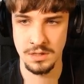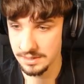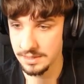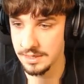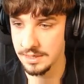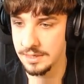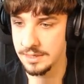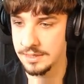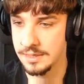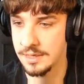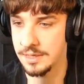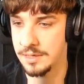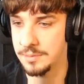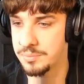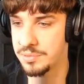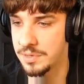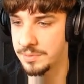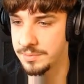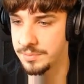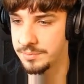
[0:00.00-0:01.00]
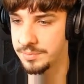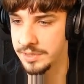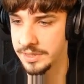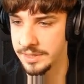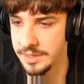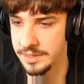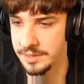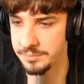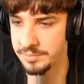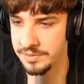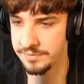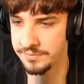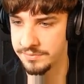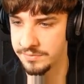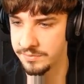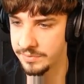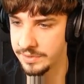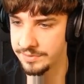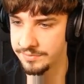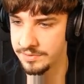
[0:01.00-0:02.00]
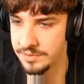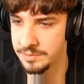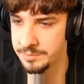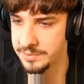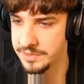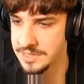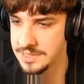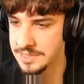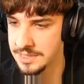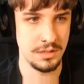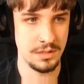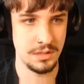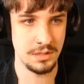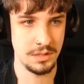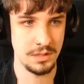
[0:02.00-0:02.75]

And then probably a bit of reverb and delay.